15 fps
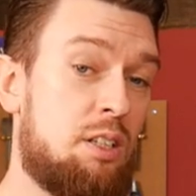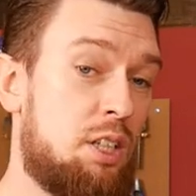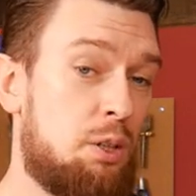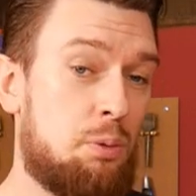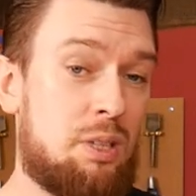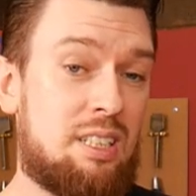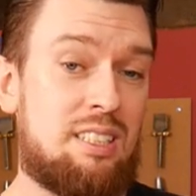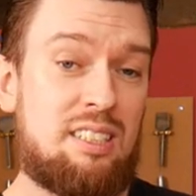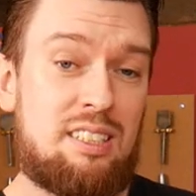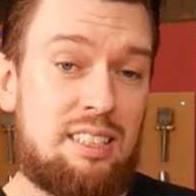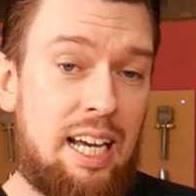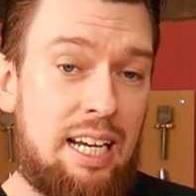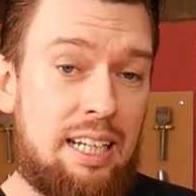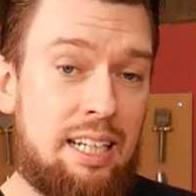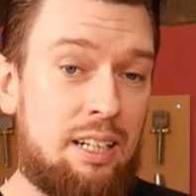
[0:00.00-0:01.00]
You want to
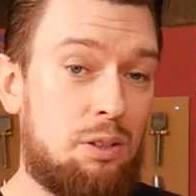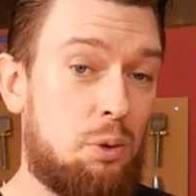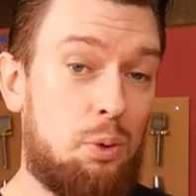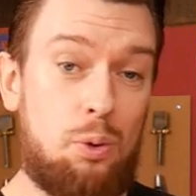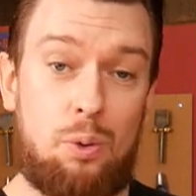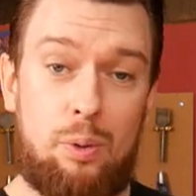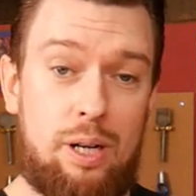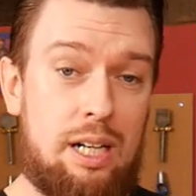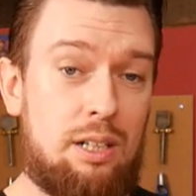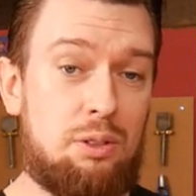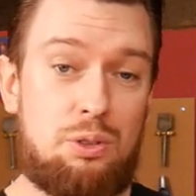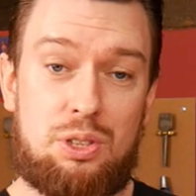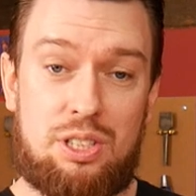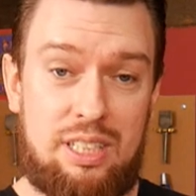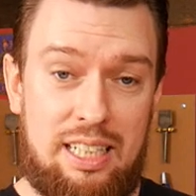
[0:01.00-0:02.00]
stain it or oil it
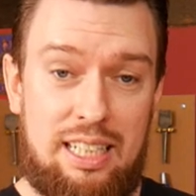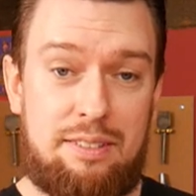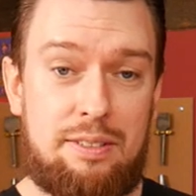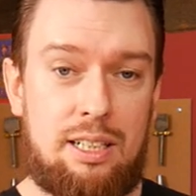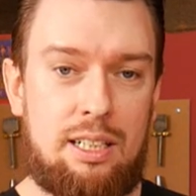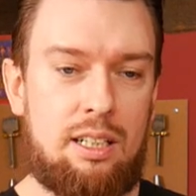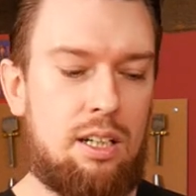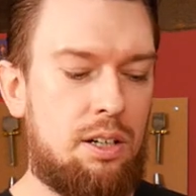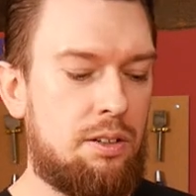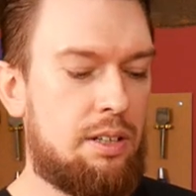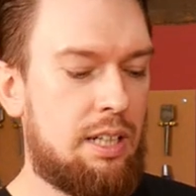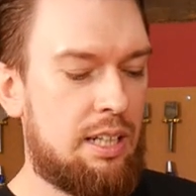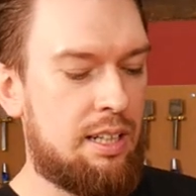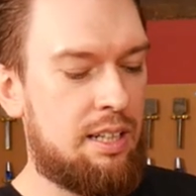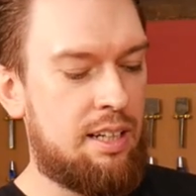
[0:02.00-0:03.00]
or just leave it alone.